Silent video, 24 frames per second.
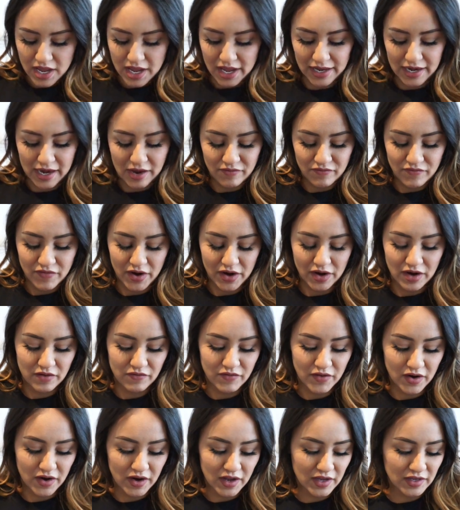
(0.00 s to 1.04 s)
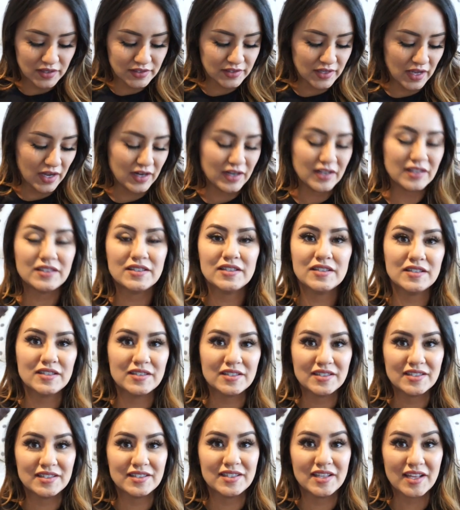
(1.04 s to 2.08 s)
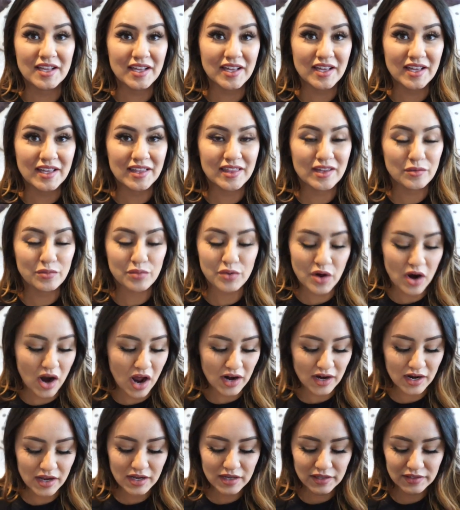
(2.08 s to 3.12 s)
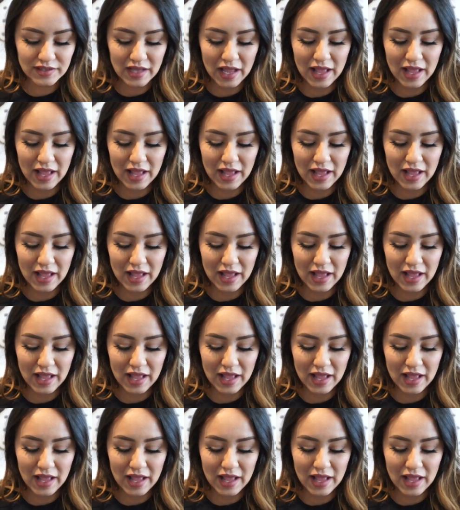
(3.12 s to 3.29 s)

and I'm very, very excited to see the products.